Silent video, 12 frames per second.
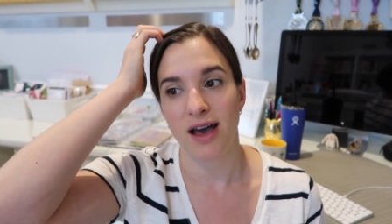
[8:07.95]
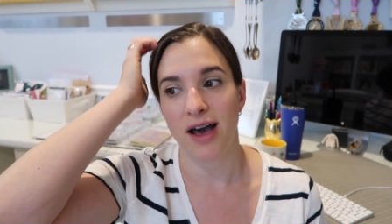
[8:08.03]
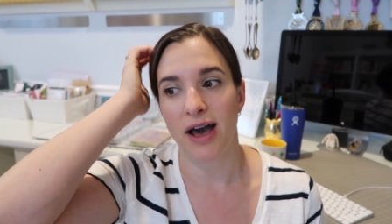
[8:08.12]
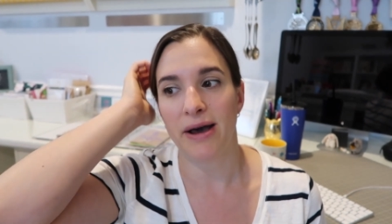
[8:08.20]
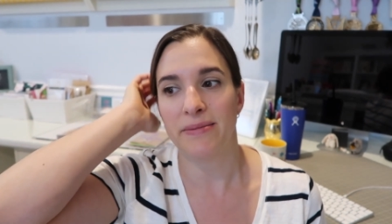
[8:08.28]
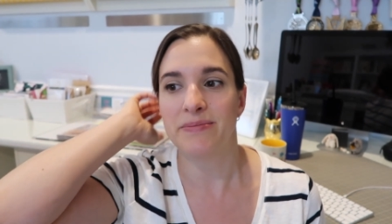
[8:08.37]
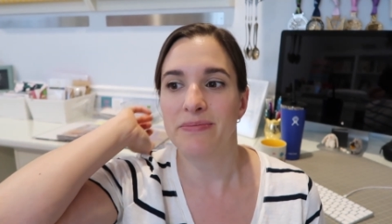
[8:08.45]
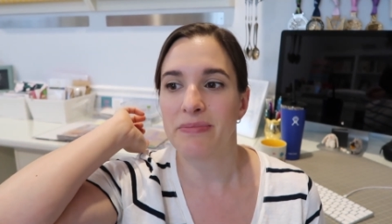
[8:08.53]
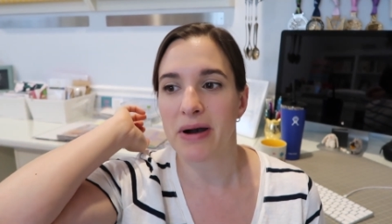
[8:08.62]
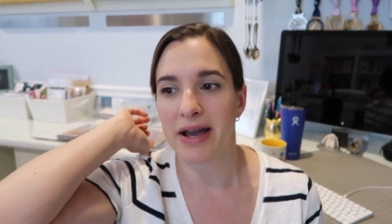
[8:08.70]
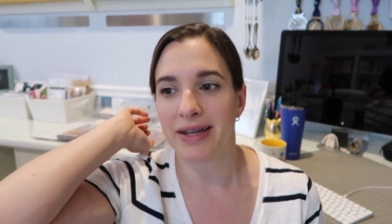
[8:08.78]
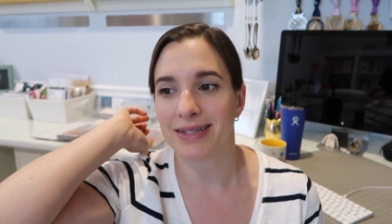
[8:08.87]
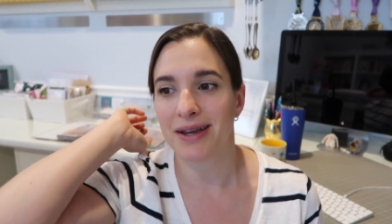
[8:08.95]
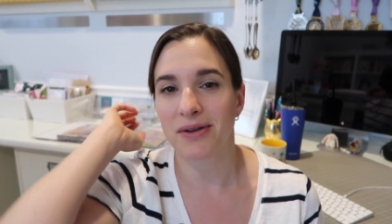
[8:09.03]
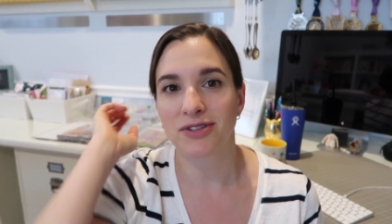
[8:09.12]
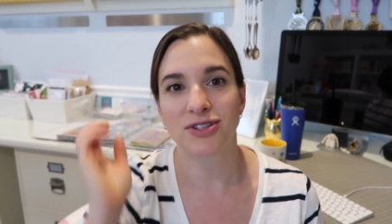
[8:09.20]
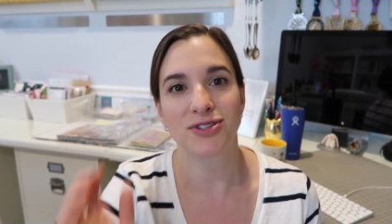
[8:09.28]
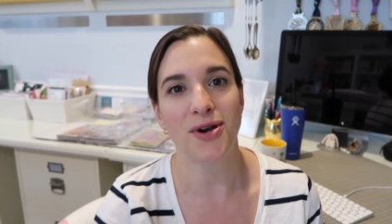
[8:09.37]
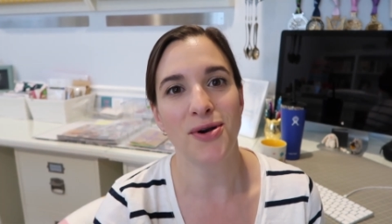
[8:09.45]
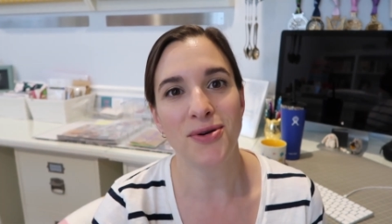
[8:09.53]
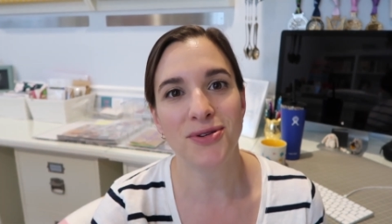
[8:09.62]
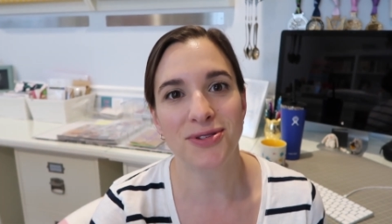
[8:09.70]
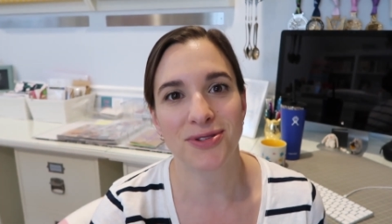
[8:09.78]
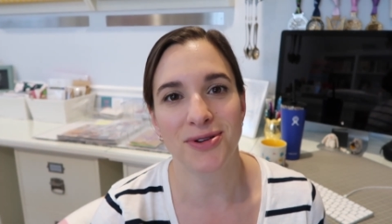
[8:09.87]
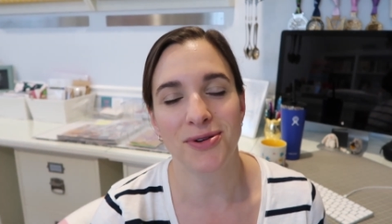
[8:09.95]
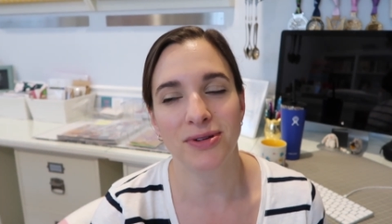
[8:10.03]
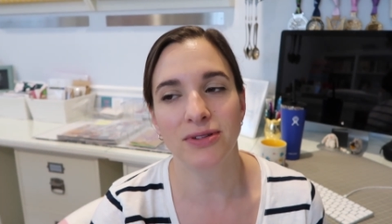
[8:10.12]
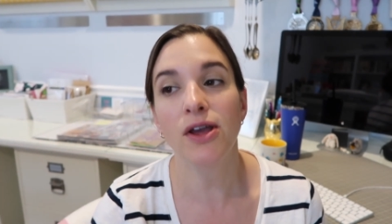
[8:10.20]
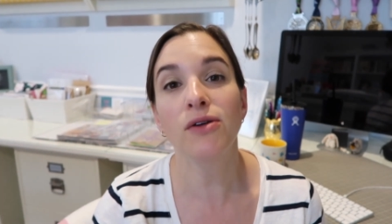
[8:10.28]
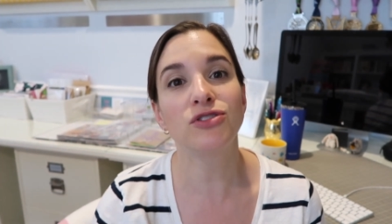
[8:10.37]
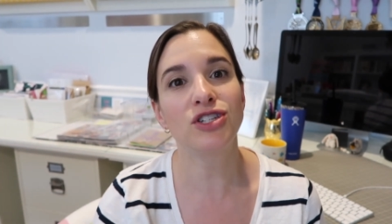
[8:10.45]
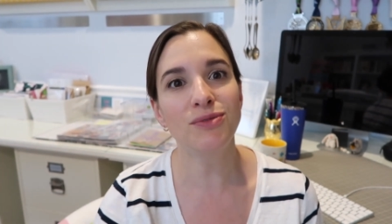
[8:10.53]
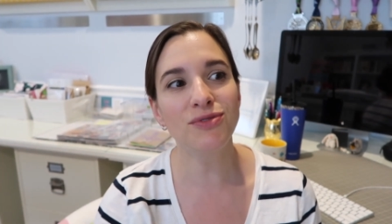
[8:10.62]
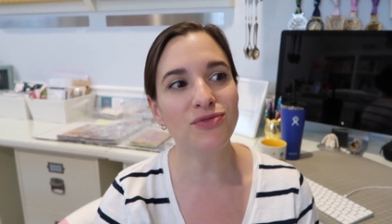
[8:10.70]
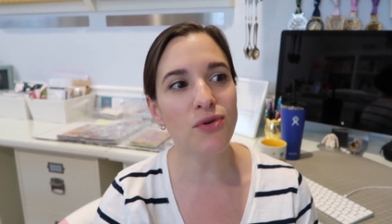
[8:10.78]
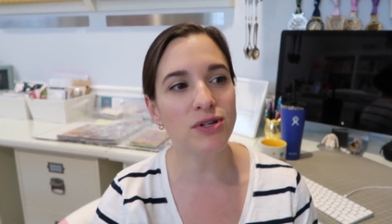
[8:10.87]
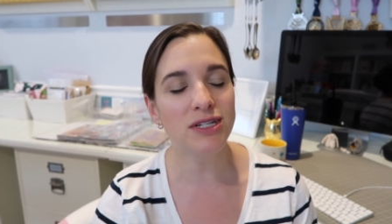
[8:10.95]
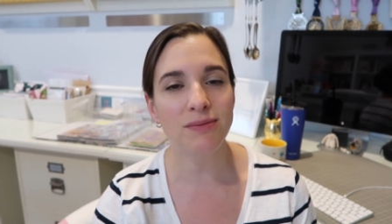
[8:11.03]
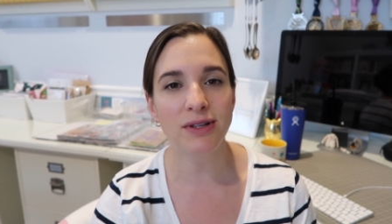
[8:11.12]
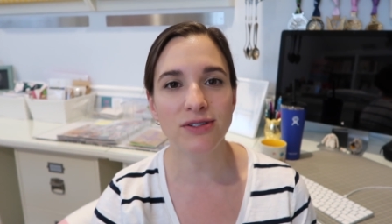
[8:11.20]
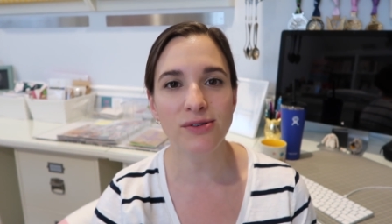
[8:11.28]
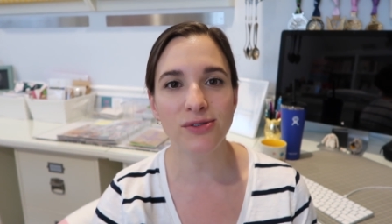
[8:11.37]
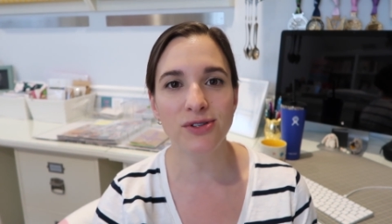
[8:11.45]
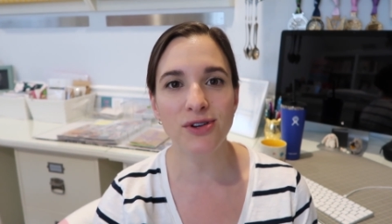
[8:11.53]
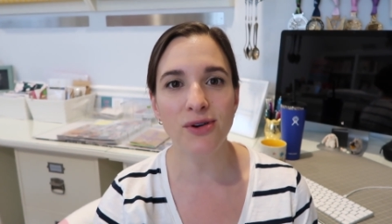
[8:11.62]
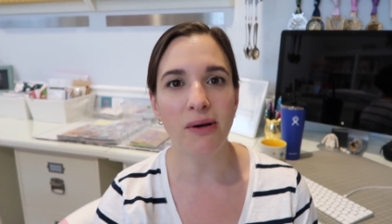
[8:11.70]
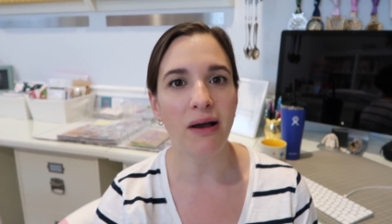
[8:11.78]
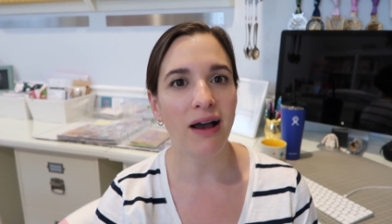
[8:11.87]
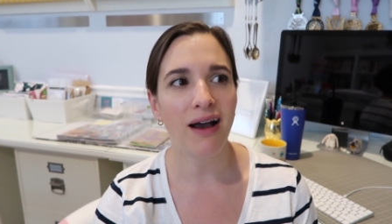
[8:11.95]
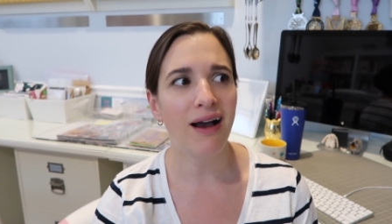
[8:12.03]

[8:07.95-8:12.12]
Uh, but so, so, no, she was fourteen months old too.